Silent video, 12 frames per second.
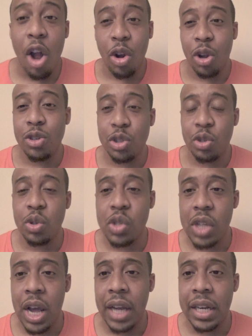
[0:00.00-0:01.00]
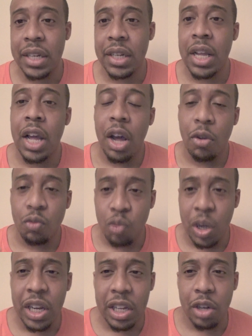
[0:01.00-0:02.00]
logical signing
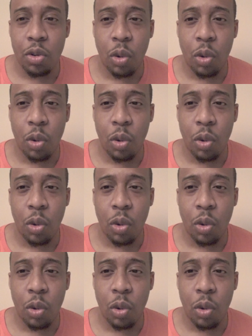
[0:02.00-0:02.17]
really good